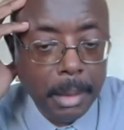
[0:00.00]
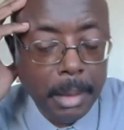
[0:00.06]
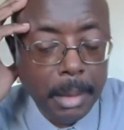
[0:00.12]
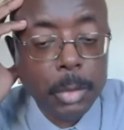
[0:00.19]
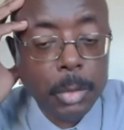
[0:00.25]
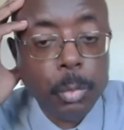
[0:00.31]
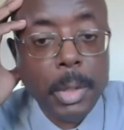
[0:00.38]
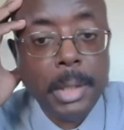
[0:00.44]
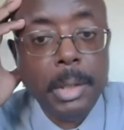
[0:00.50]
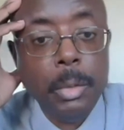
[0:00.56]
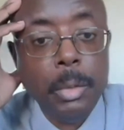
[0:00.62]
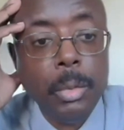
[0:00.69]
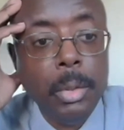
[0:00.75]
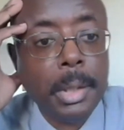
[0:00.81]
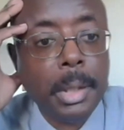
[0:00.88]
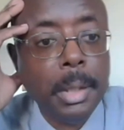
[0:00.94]
is when you
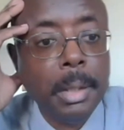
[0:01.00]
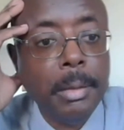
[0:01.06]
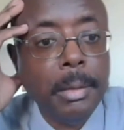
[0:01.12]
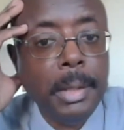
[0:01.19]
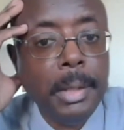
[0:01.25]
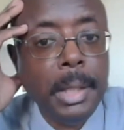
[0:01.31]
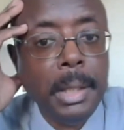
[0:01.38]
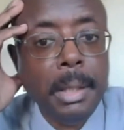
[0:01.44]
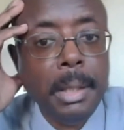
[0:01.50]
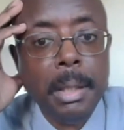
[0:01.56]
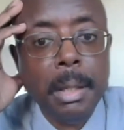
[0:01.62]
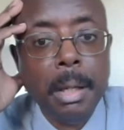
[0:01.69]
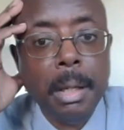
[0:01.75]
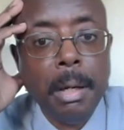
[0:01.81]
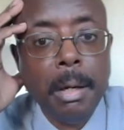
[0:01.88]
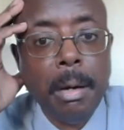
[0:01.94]
look at
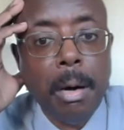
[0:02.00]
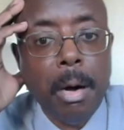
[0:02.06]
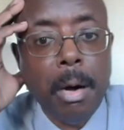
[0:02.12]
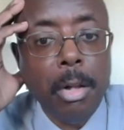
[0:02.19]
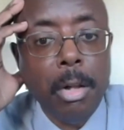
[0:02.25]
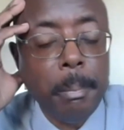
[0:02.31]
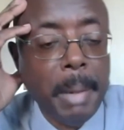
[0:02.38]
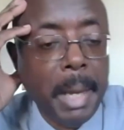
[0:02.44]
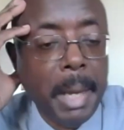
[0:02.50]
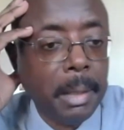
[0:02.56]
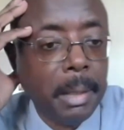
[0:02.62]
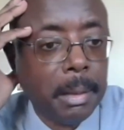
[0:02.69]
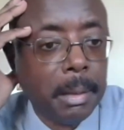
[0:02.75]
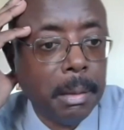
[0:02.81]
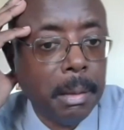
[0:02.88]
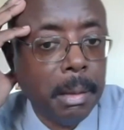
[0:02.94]
the
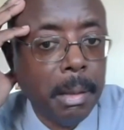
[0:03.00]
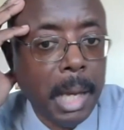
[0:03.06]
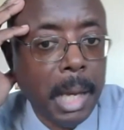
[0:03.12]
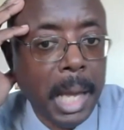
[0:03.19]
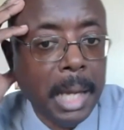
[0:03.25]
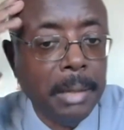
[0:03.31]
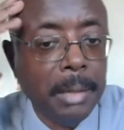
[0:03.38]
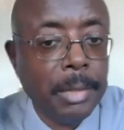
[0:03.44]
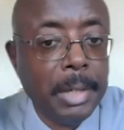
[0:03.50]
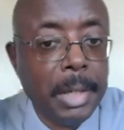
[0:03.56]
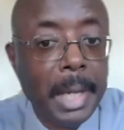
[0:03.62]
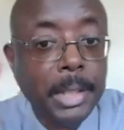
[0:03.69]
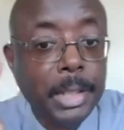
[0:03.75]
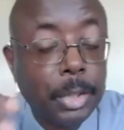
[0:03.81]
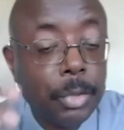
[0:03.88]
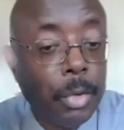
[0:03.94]
Olmec and
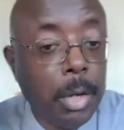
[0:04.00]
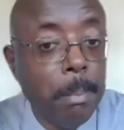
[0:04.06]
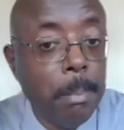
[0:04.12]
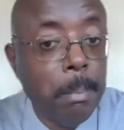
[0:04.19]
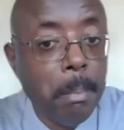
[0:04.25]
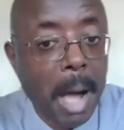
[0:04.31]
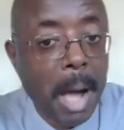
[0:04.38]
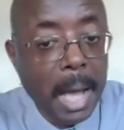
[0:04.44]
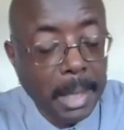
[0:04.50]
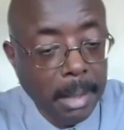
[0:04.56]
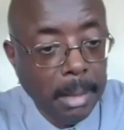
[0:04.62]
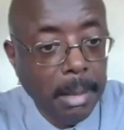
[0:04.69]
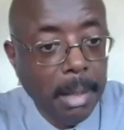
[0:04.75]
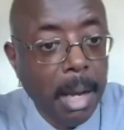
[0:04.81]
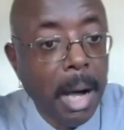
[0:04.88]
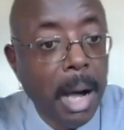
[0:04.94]
later on
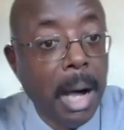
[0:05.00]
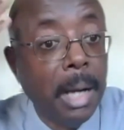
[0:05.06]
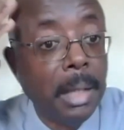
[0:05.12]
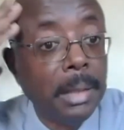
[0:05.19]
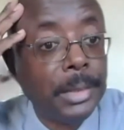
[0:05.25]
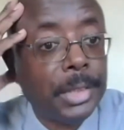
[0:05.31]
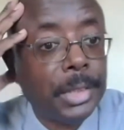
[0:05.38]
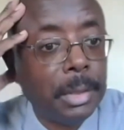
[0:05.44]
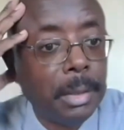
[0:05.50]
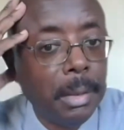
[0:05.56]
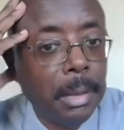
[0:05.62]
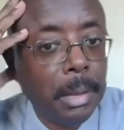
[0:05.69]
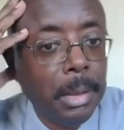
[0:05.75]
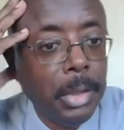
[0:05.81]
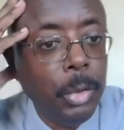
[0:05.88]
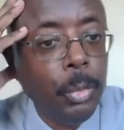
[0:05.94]
Mayan art,
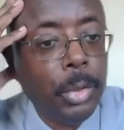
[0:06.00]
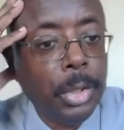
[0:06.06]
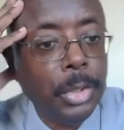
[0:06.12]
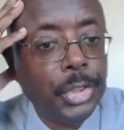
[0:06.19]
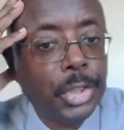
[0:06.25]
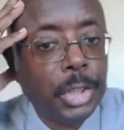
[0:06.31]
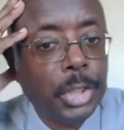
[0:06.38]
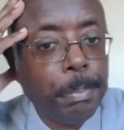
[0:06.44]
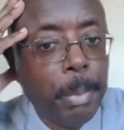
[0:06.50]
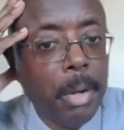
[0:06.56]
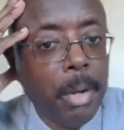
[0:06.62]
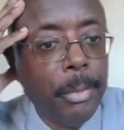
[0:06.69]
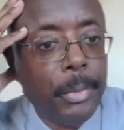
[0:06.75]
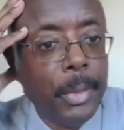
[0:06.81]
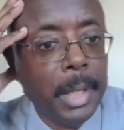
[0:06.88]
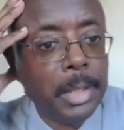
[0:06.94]
you can
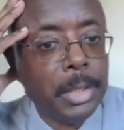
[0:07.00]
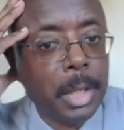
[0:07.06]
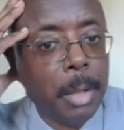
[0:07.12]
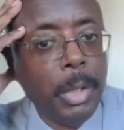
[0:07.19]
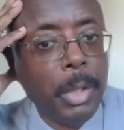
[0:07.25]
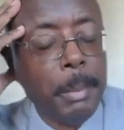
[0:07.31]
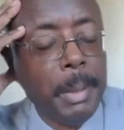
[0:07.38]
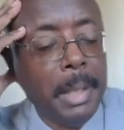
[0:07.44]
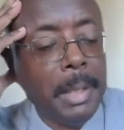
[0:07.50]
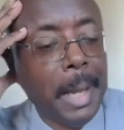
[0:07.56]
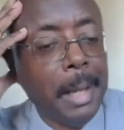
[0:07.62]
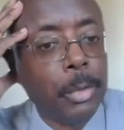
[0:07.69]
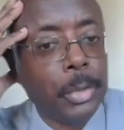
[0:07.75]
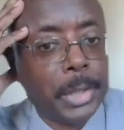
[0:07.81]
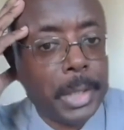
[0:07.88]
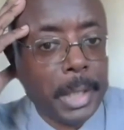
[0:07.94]
spot things like, wait a minute,
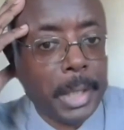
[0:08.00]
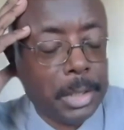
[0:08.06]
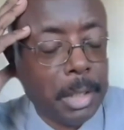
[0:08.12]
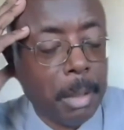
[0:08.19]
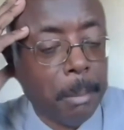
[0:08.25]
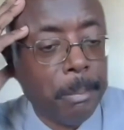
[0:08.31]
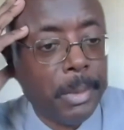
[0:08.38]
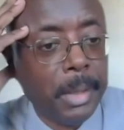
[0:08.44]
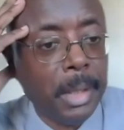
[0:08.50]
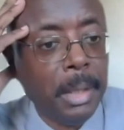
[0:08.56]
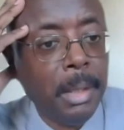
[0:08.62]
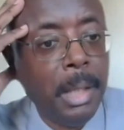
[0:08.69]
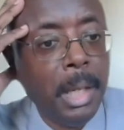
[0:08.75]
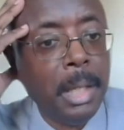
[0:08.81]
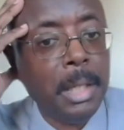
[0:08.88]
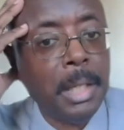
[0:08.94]
that looks like something
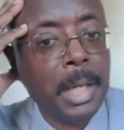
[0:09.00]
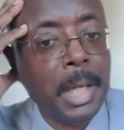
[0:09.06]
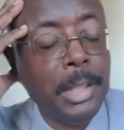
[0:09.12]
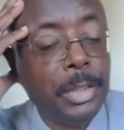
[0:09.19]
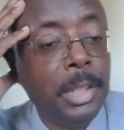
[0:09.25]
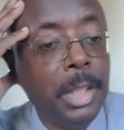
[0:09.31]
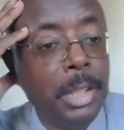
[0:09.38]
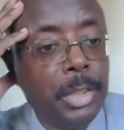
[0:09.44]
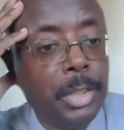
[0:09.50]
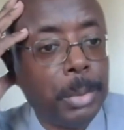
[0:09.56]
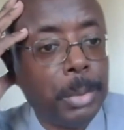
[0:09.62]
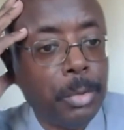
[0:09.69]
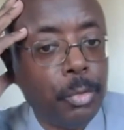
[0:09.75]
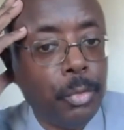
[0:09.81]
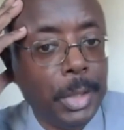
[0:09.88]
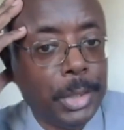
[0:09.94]
in an ancient
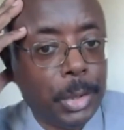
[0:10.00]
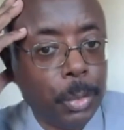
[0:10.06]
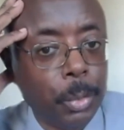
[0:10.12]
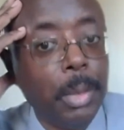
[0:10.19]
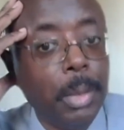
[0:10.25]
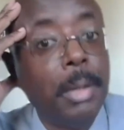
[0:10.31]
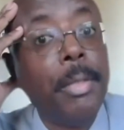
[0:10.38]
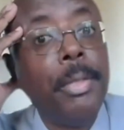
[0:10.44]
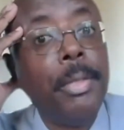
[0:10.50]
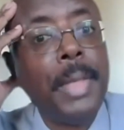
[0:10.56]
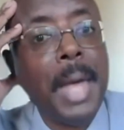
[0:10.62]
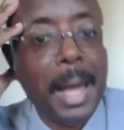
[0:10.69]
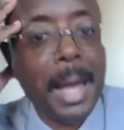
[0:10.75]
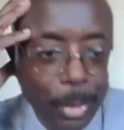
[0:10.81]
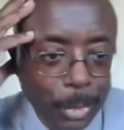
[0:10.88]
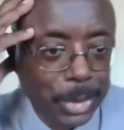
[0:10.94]
Egyptian ritual.
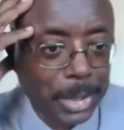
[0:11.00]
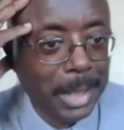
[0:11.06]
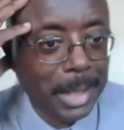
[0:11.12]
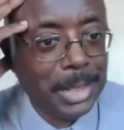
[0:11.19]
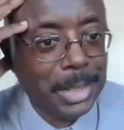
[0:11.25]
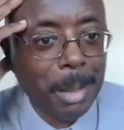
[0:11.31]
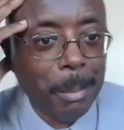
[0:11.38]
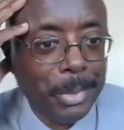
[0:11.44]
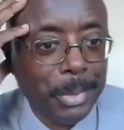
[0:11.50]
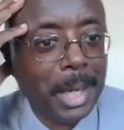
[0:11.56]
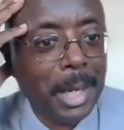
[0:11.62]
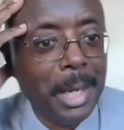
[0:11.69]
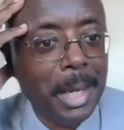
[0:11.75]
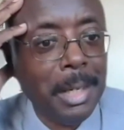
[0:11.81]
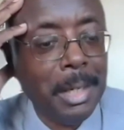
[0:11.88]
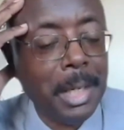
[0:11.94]
That looks like
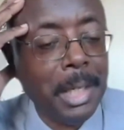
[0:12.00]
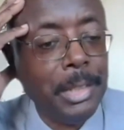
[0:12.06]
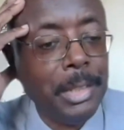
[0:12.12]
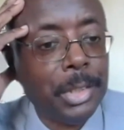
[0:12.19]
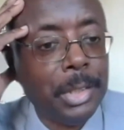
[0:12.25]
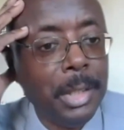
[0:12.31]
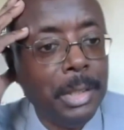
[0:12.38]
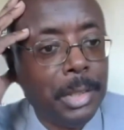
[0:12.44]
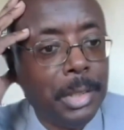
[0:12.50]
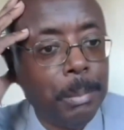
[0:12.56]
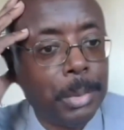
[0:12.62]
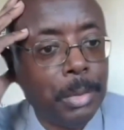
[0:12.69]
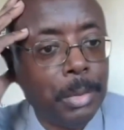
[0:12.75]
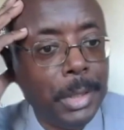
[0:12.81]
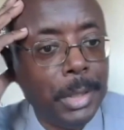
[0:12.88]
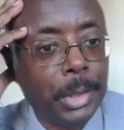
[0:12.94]
something in an ancient
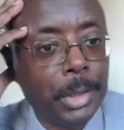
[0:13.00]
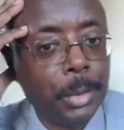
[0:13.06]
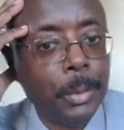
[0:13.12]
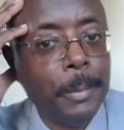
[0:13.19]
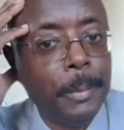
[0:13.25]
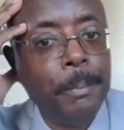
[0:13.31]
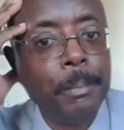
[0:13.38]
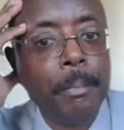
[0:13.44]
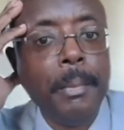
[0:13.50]
Egyptian ritual.